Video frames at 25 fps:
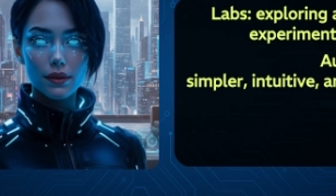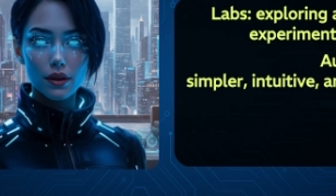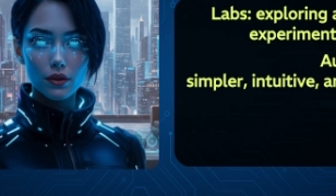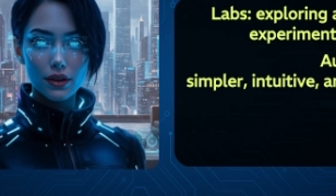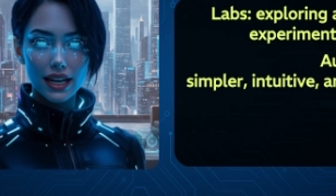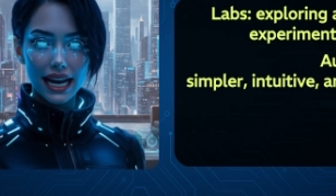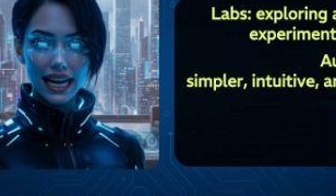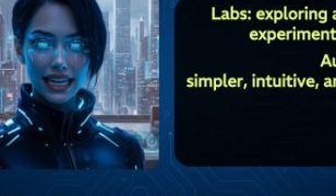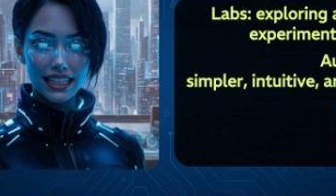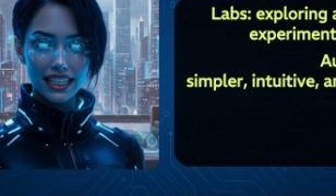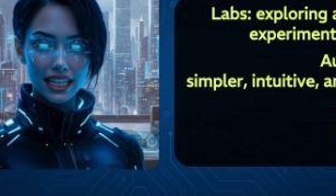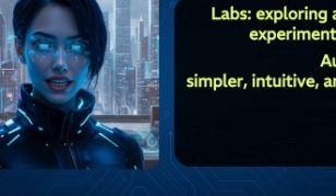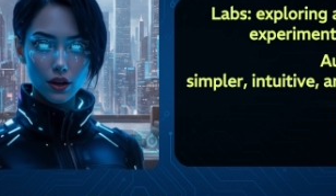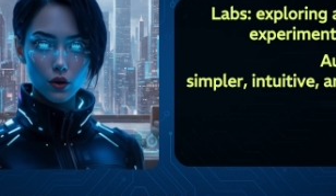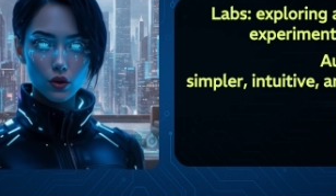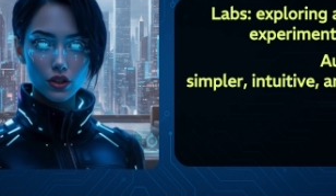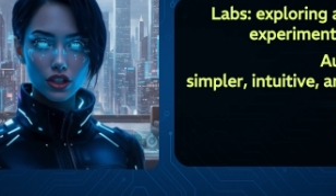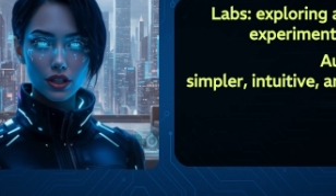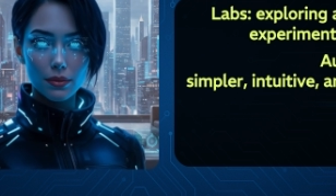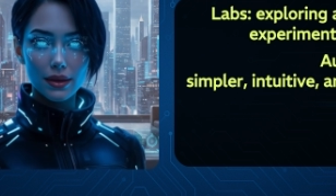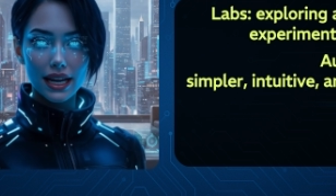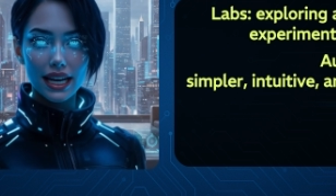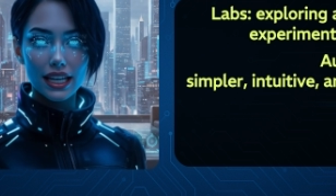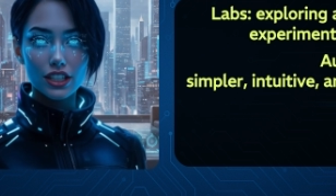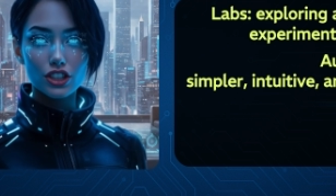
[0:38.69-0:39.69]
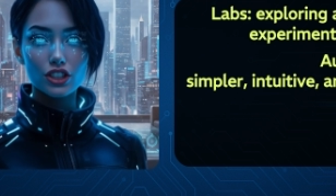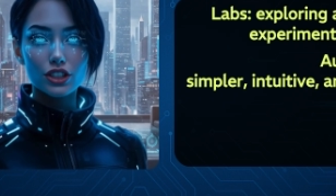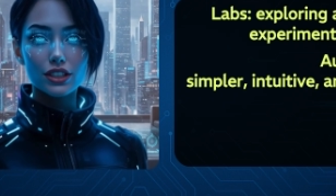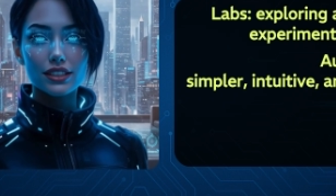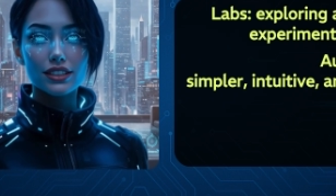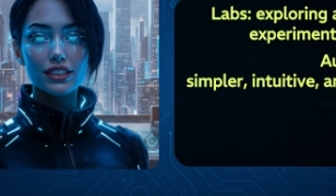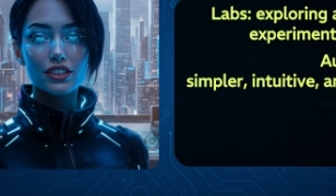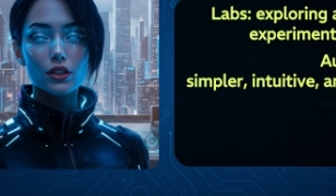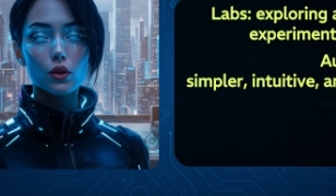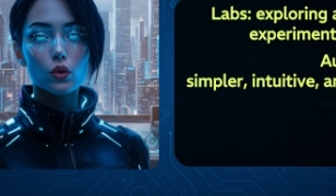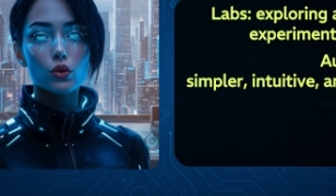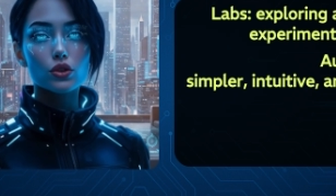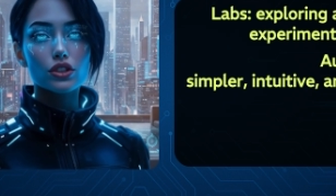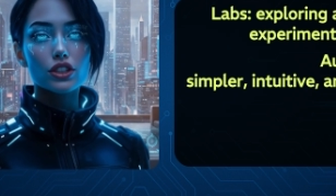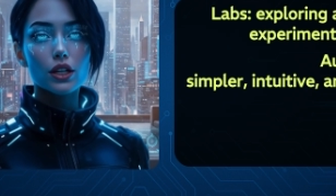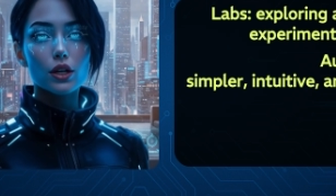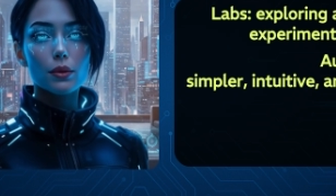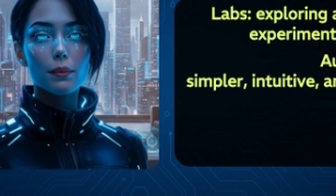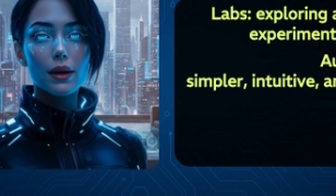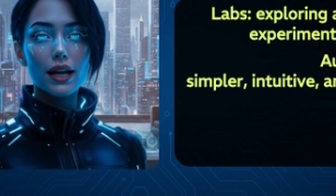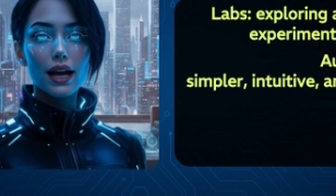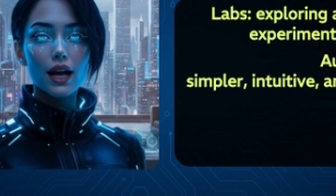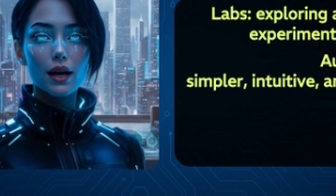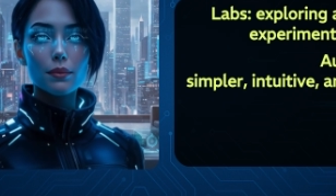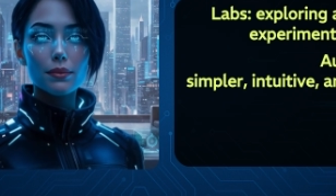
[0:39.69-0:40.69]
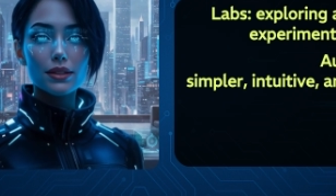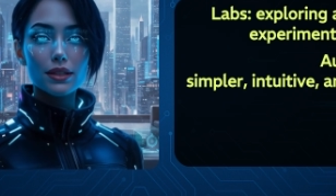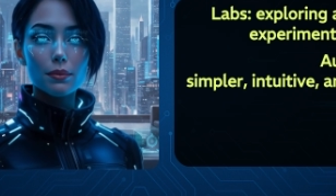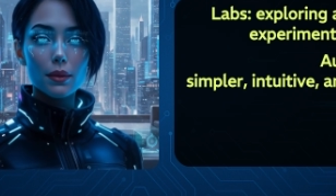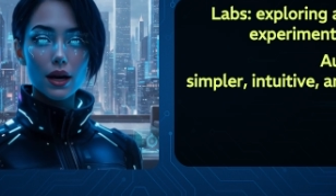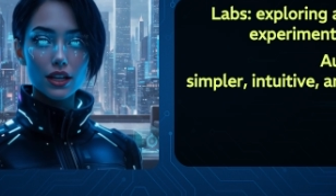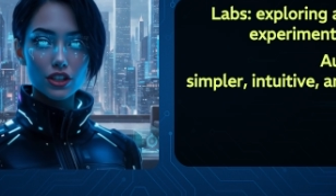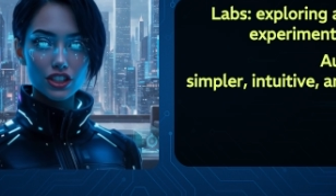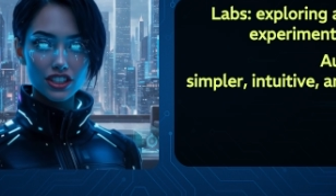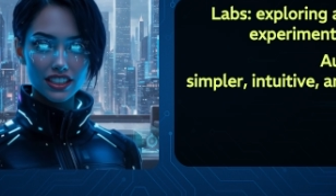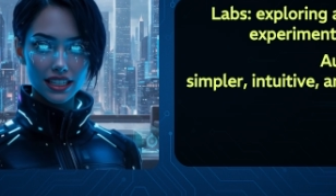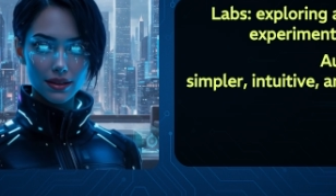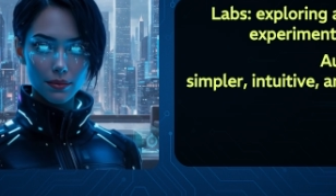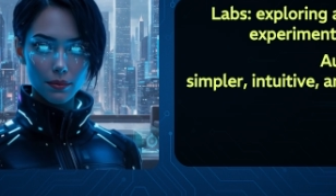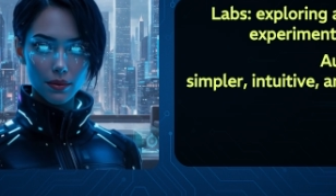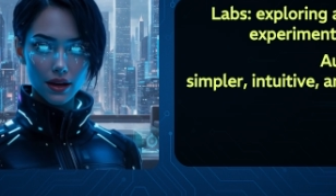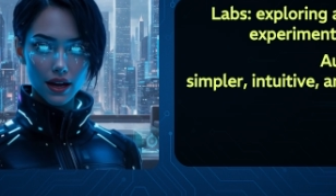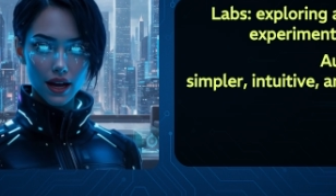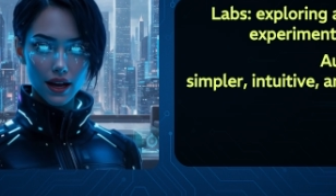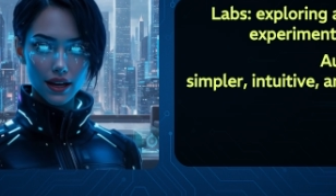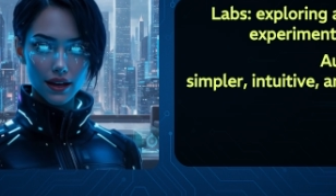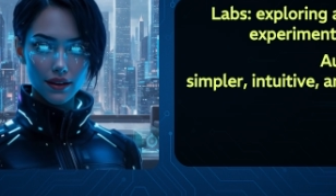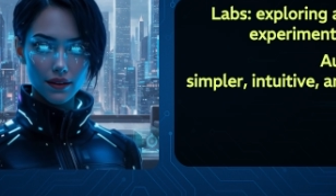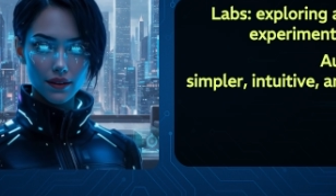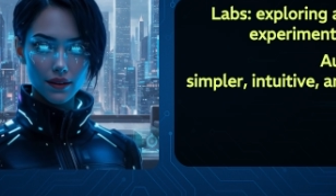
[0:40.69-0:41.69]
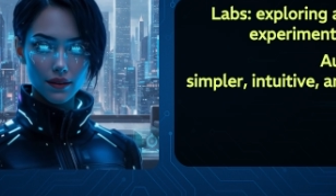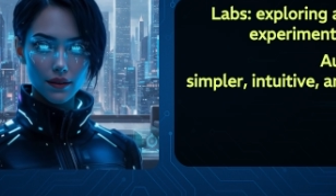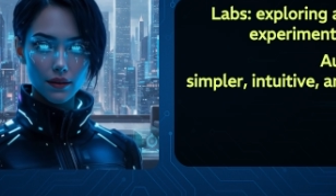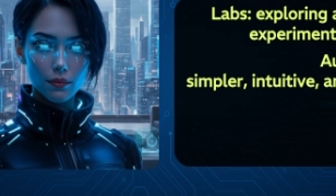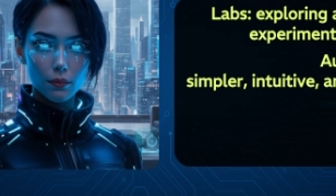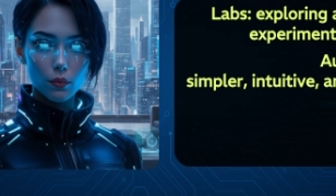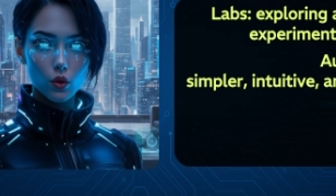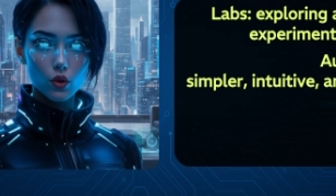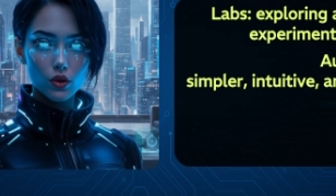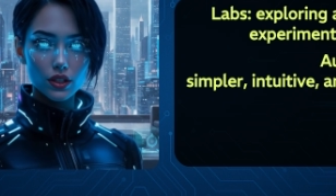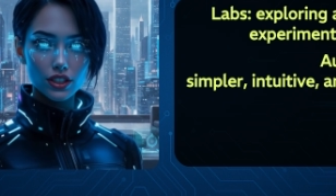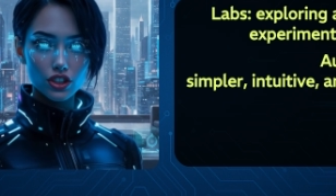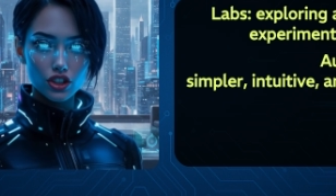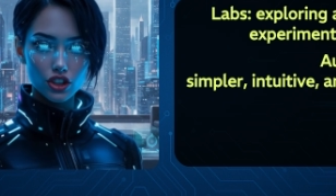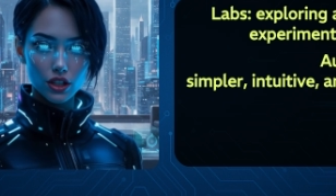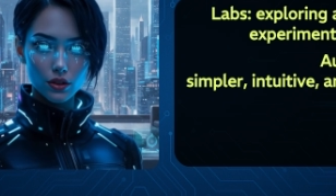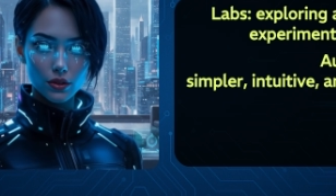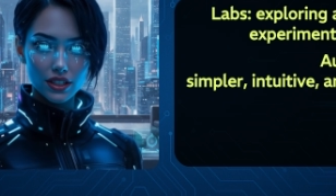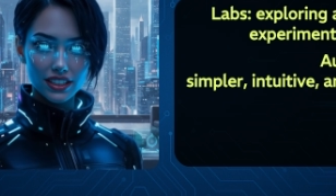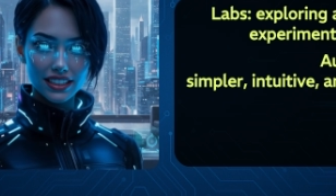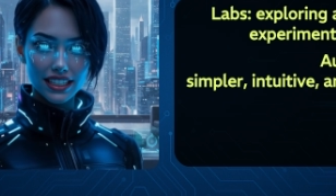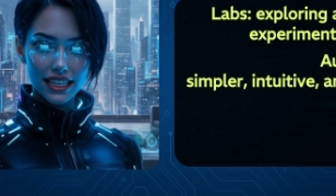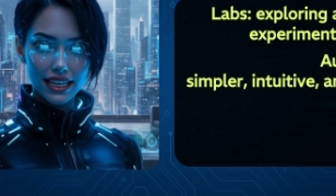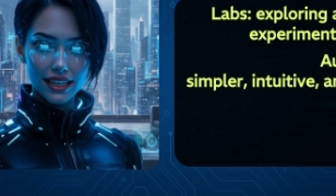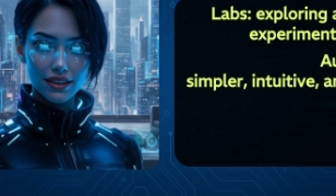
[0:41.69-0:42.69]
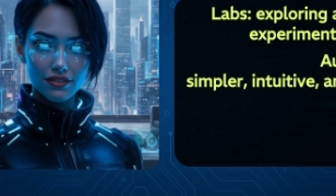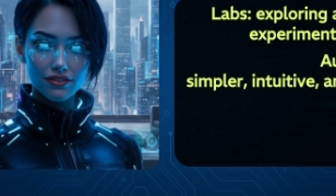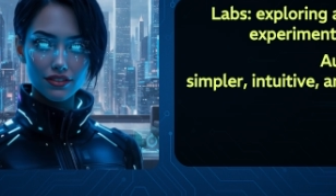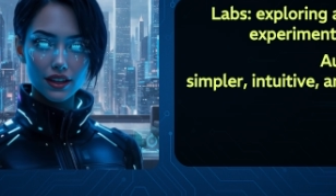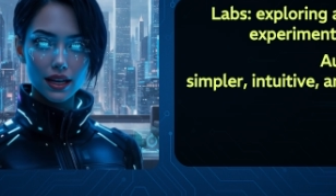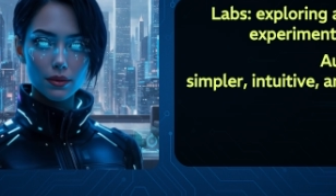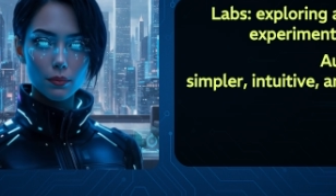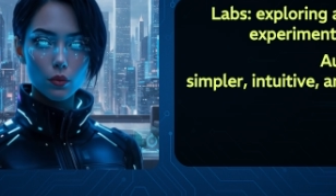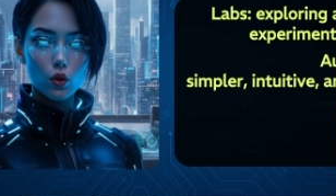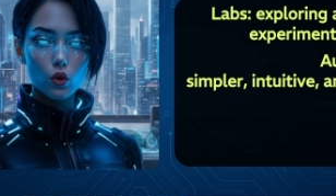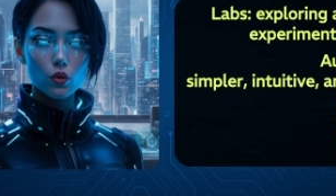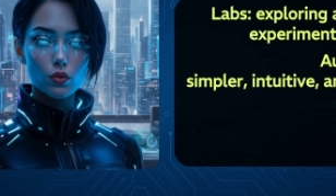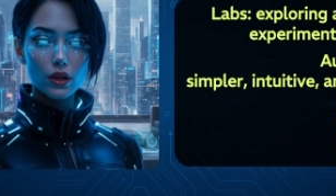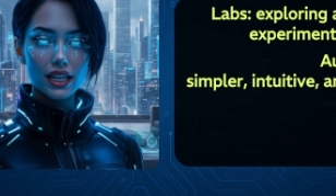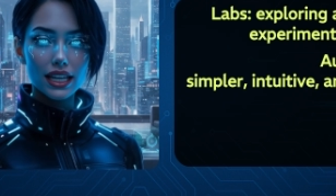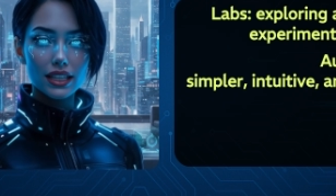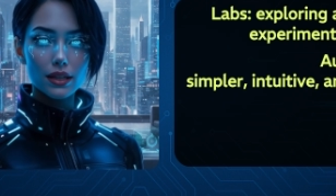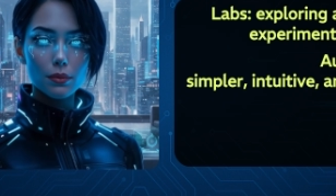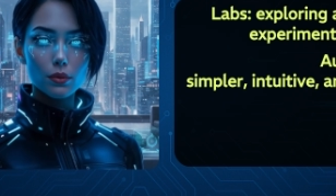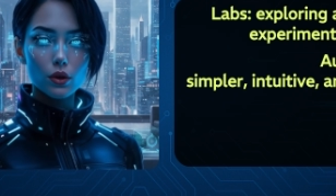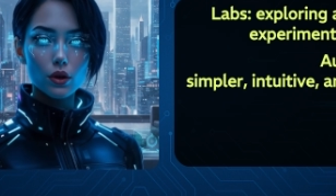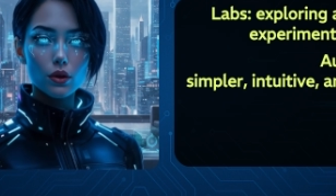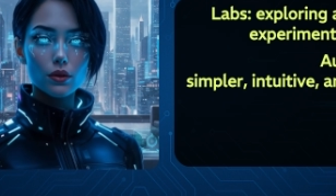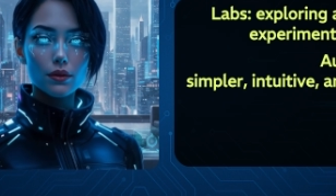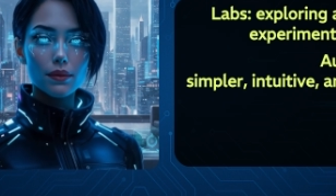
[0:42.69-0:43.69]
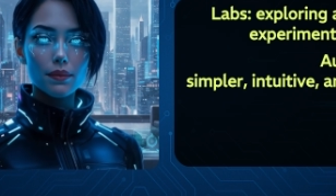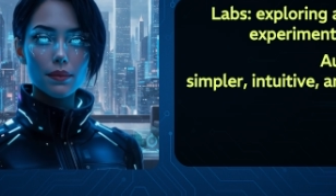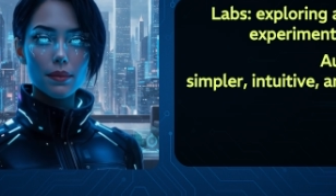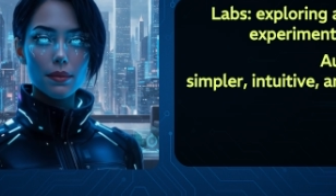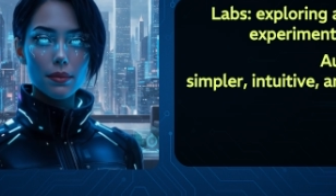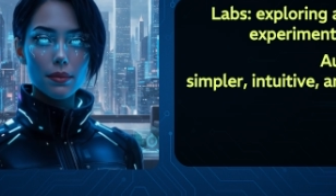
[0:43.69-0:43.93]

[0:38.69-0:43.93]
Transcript: Creating automations also becomes much simpler, more intuitive, and more readable.